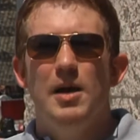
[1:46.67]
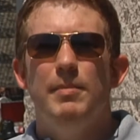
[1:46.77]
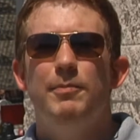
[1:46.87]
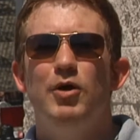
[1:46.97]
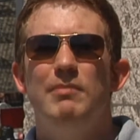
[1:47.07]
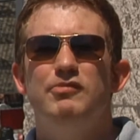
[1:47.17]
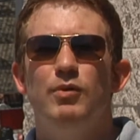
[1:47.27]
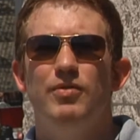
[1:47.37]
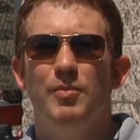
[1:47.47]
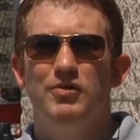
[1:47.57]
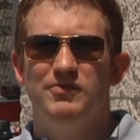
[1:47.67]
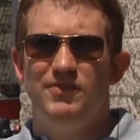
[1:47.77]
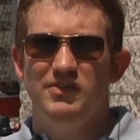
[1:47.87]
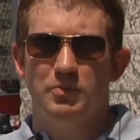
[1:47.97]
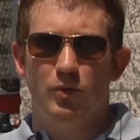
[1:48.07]
But perhaps one of the most
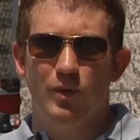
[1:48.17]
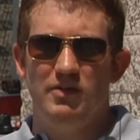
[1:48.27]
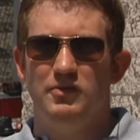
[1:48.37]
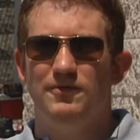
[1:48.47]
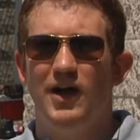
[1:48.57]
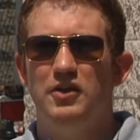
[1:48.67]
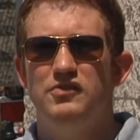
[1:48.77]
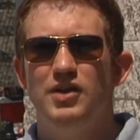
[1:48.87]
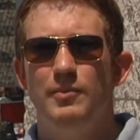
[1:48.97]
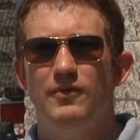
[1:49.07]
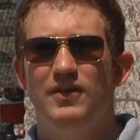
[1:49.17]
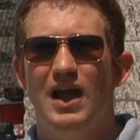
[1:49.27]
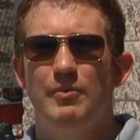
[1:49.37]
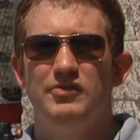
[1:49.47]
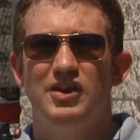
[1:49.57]
visible ways O'Fallon's Chamber of
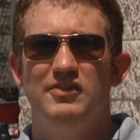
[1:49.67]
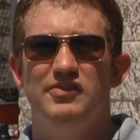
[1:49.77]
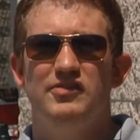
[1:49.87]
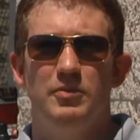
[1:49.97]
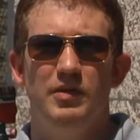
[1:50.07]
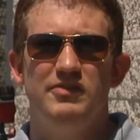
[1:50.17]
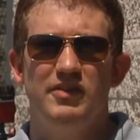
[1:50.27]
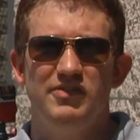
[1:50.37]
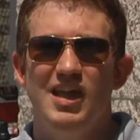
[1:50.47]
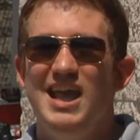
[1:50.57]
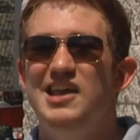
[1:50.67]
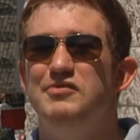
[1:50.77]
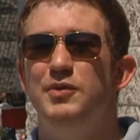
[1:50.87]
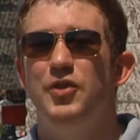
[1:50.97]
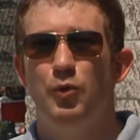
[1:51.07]
Commerce can assist a business
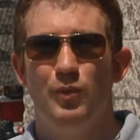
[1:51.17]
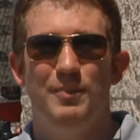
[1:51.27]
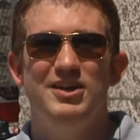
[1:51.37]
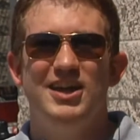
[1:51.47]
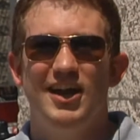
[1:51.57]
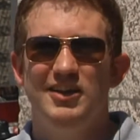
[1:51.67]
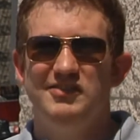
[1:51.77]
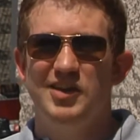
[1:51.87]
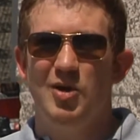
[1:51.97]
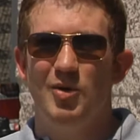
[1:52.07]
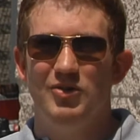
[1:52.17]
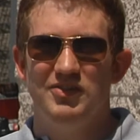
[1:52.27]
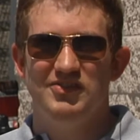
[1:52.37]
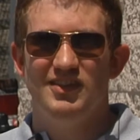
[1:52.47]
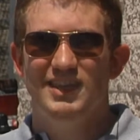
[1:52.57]
is with their ribbon-cutting ceremonies.